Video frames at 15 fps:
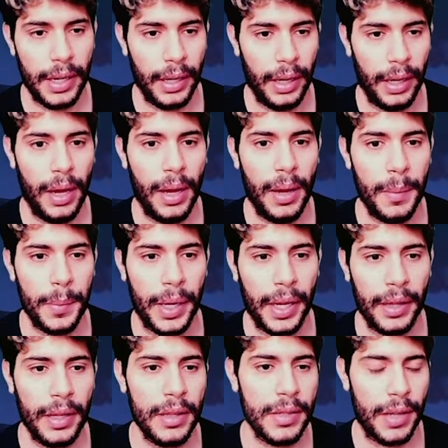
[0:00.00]
And
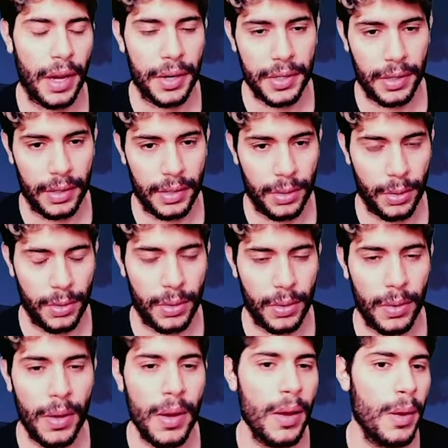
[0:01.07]
then Sashin is also
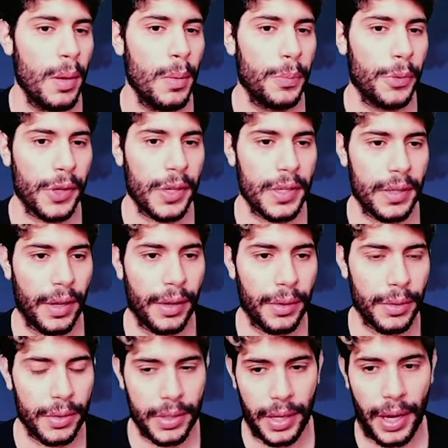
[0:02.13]
pretty
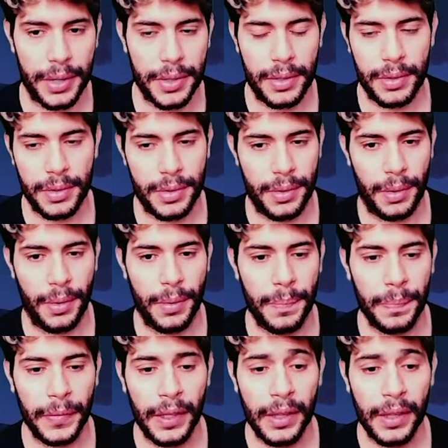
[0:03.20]
standard Sashin, so